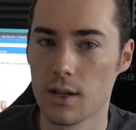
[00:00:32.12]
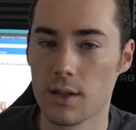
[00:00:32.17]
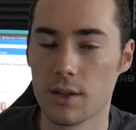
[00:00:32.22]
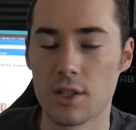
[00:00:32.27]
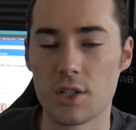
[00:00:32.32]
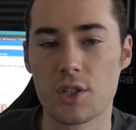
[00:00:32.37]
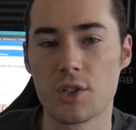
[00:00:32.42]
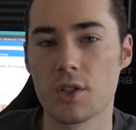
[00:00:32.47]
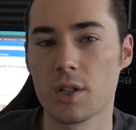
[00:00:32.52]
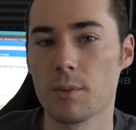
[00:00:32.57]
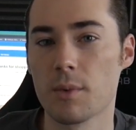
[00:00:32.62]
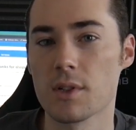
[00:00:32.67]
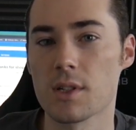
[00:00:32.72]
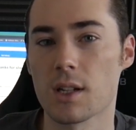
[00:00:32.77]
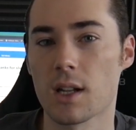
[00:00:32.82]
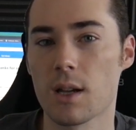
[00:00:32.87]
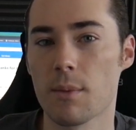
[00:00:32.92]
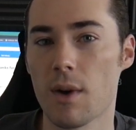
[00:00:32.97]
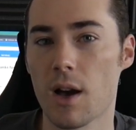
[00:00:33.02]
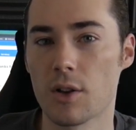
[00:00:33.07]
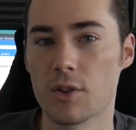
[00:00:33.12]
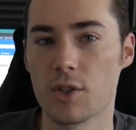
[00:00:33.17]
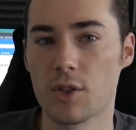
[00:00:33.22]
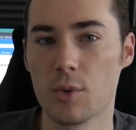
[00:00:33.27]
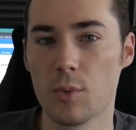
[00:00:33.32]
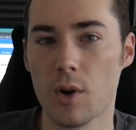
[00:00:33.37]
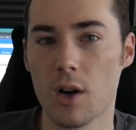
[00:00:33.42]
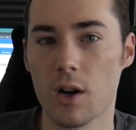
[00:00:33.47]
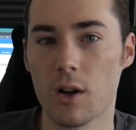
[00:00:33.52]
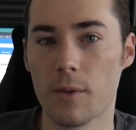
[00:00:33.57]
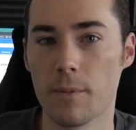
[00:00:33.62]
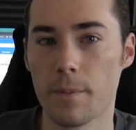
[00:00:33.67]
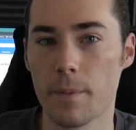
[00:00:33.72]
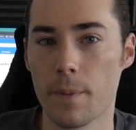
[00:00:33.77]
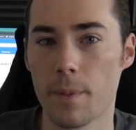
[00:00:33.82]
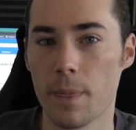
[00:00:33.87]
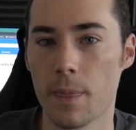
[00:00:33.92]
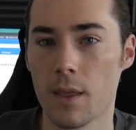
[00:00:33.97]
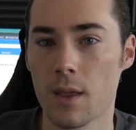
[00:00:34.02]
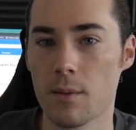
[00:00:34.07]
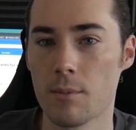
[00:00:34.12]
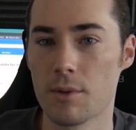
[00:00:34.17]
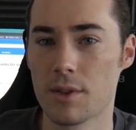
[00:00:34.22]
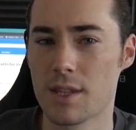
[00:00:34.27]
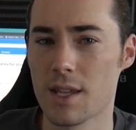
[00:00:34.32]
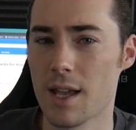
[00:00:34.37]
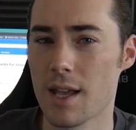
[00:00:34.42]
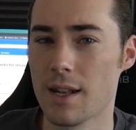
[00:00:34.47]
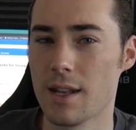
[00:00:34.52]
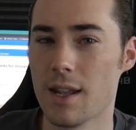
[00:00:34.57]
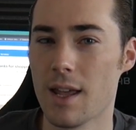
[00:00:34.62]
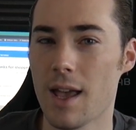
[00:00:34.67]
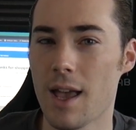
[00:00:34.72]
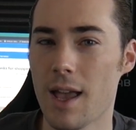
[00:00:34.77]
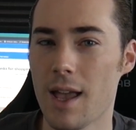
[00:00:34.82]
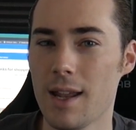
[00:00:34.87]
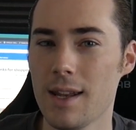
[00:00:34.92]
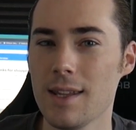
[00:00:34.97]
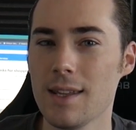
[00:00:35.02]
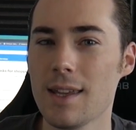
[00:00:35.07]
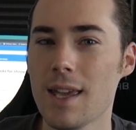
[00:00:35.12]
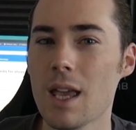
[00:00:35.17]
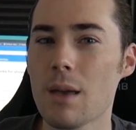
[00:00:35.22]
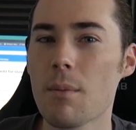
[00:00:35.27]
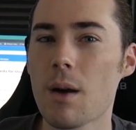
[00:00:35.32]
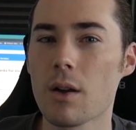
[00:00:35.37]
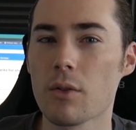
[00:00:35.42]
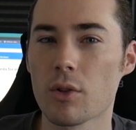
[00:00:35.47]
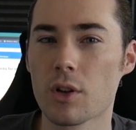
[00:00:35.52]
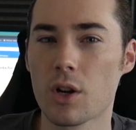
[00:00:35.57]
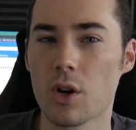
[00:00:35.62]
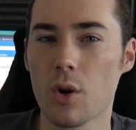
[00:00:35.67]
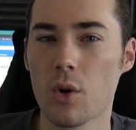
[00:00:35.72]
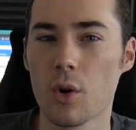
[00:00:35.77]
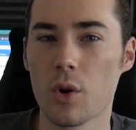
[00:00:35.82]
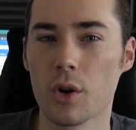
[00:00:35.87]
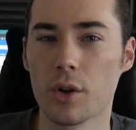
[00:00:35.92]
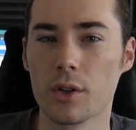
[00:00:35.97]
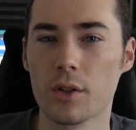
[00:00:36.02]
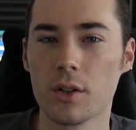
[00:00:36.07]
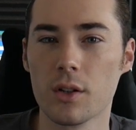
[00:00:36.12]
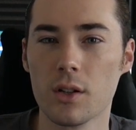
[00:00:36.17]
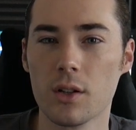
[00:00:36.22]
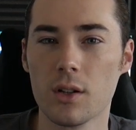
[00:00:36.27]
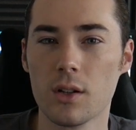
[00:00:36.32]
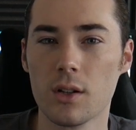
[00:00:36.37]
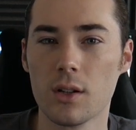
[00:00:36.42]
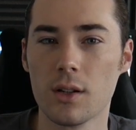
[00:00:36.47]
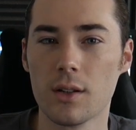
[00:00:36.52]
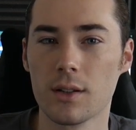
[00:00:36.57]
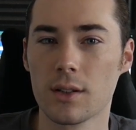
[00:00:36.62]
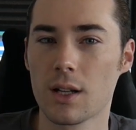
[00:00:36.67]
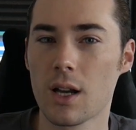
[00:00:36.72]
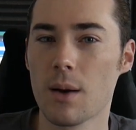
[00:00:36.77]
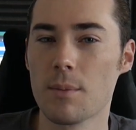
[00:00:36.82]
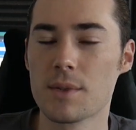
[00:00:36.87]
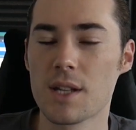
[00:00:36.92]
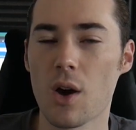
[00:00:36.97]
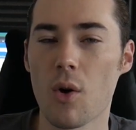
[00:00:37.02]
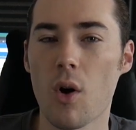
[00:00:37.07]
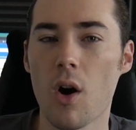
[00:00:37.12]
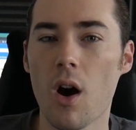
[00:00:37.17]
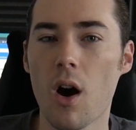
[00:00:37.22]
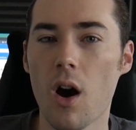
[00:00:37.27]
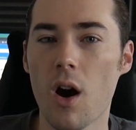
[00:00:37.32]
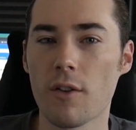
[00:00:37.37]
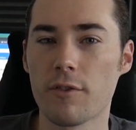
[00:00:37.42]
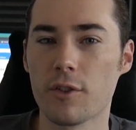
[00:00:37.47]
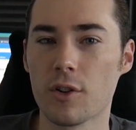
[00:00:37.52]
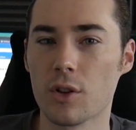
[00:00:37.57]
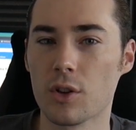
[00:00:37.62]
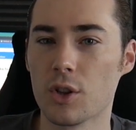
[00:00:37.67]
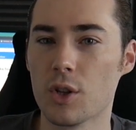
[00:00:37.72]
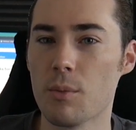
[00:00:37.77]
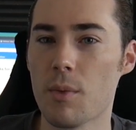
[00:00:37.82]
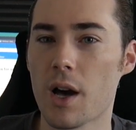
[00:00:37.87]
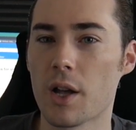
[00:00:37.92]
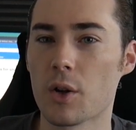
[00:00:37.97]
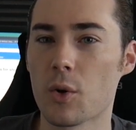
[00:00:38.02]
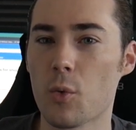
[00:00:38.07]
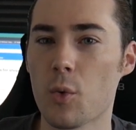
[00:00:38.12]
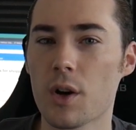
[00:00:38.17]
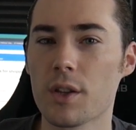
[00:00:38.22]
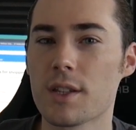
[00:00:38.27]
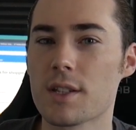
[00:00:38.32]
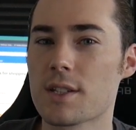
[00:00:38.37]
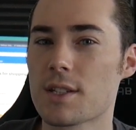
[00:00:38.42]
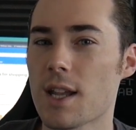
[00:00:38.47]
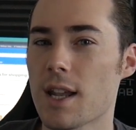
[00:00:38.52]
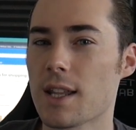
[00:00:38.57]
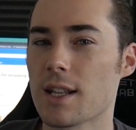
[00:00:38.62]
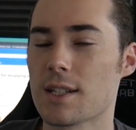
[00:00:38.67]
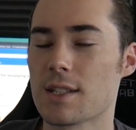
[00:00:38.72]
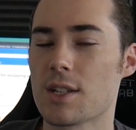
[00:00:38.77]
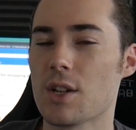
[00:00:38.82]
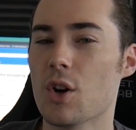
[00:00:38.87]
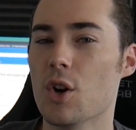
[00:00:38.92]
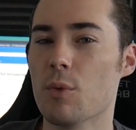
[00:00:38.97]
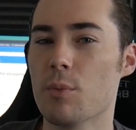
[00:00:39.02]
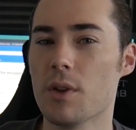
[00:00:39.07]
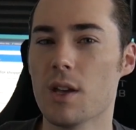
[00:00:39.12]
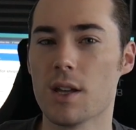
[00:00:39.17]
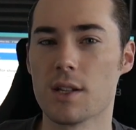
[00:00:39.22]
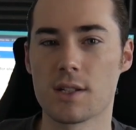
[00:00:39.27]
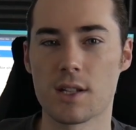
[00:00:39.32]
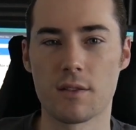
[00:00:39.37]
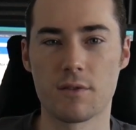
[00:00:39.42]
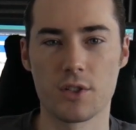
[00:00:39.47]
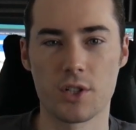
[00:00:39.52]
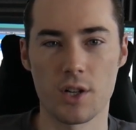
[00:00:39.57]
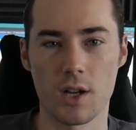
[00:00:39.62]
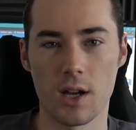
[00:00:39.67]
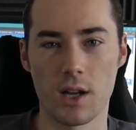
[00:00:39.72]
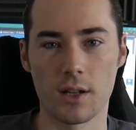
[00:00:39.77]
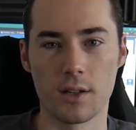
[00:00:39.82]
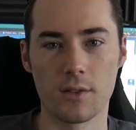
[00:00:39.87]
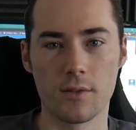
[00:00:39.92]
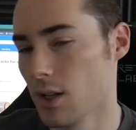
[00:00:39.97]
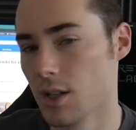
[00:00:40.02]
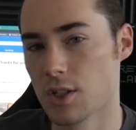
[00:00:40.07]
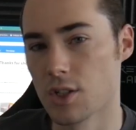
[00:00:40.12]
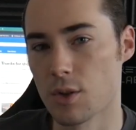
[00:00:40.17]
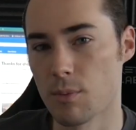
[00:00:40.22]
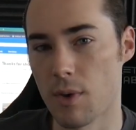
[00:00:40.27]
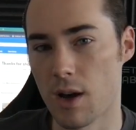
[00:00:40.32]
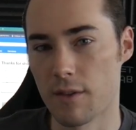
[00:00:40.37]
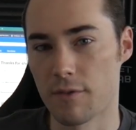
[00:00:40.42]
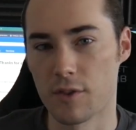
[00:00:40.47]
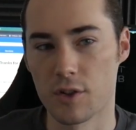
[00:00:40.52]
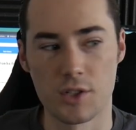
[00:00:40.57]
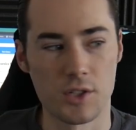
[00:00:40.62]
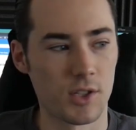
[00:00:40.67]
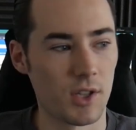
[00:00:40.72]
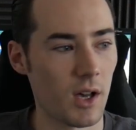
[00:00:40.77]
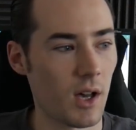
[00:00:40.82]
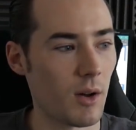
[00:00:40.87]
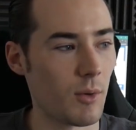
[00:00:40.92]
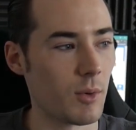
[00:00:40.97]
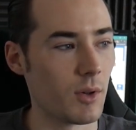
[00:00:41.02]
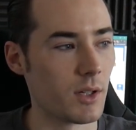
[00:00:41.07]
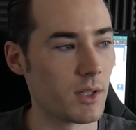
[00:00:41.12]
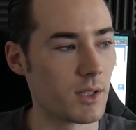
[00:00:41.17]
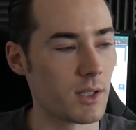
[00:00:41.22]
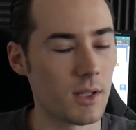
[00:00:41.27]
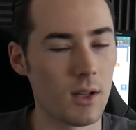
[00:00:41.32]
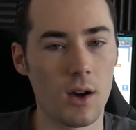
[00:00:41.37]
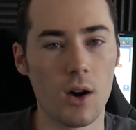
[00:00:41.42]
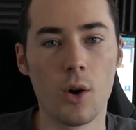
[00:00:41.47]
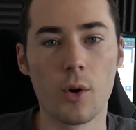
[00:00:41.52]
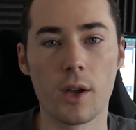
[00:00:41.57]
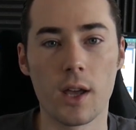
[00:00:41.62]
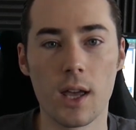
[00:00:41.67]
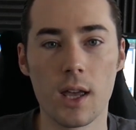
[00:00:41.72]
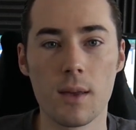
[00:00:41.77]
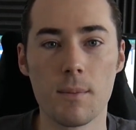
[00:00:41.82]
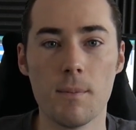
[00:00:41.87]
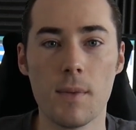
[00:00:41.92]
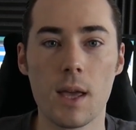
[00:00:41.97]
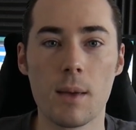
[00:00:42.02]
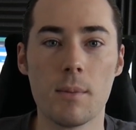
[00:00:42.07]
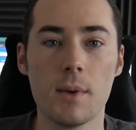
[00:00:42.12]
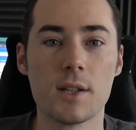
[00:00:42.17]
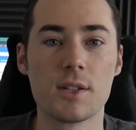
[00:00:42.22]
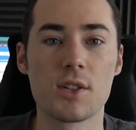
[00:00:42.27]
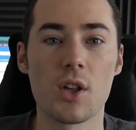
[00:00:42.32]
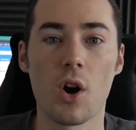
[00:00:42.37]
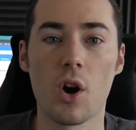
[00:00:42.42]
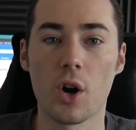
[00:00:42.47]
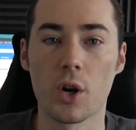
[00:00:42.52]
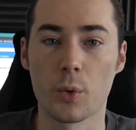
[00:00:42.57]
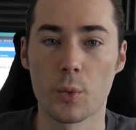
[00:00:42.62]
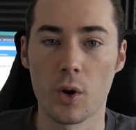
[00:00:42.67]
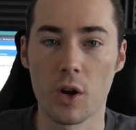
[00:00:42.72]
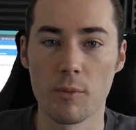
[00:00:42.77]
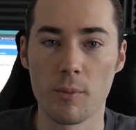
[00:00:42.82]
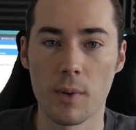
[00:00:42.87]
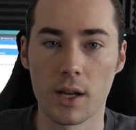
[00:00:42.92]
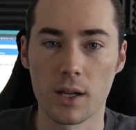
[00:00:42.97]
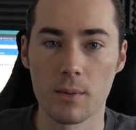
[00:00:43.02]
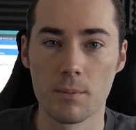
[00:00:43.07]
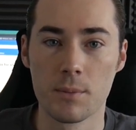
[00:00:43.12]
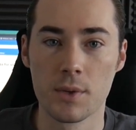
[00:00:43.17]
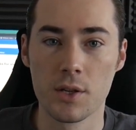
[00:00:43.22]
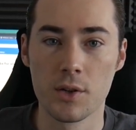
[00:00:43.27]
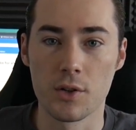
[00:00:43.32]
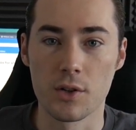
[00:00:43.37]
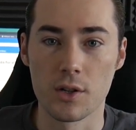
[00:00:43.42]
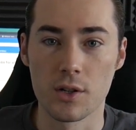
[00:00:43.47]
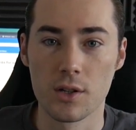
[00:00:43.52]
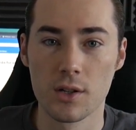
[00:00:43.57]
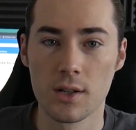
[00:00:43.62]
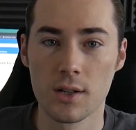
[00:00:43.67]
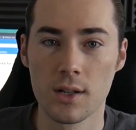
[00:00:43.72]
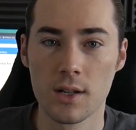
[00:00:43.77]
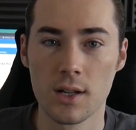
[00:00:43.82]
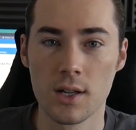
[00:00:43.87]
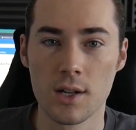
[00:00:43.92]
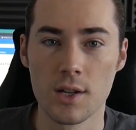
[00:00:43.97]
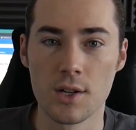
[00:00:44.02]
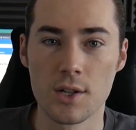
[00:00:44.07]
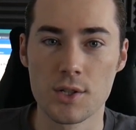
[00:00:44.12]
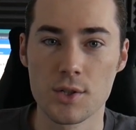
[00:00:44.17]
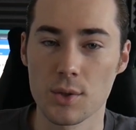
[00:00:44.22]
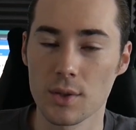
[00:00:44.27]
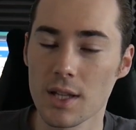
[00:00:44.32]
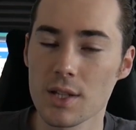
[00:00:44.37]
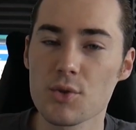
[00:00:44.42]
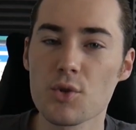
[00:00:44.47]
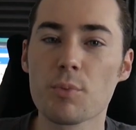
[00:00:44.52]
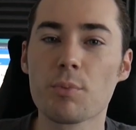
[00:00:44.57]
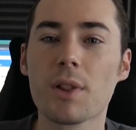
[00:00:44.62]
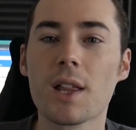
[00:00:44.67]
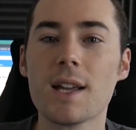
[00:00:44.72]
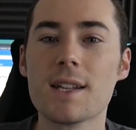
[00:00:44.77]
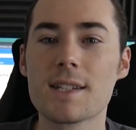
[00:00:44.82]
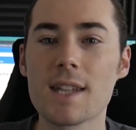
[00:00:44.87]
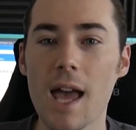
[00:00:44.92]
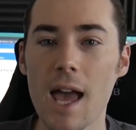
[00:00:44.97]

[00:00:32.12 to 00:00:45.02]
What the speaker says: the stream doesn't come out too well. But then, any game I record comes out awful no matter what the settings in OBS I've tried. So my first thought was, okay, maybe it's the hardware of my computer. So let's replace